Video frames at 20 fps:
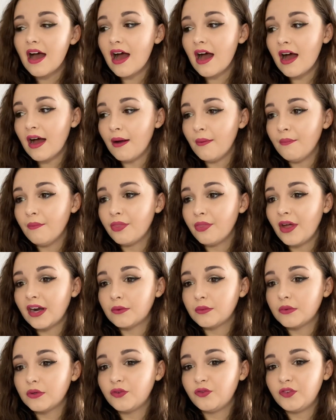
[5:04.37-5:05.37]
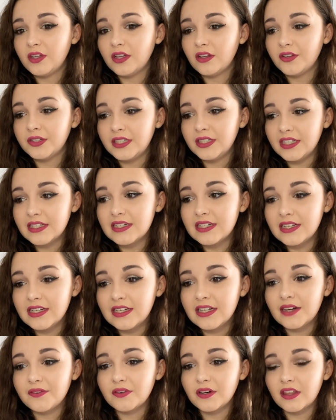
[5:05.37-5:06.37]
um, that I would feel the need to
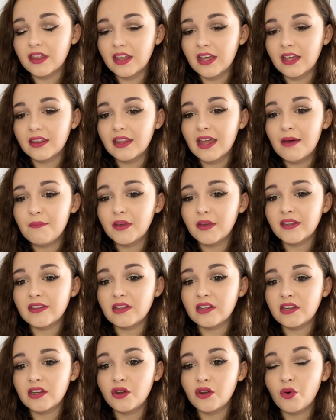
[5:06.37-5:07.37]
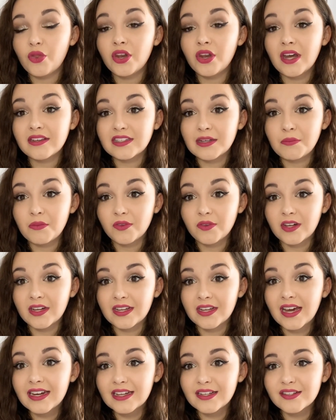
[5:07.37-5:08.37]
eat everything then because I didn't know the next time I was
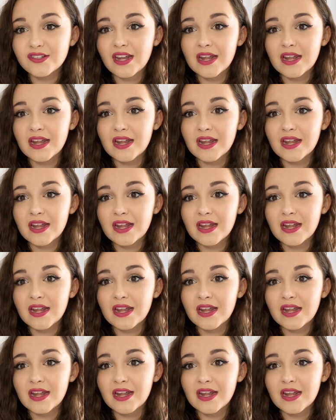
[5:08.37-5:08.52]
going to get it.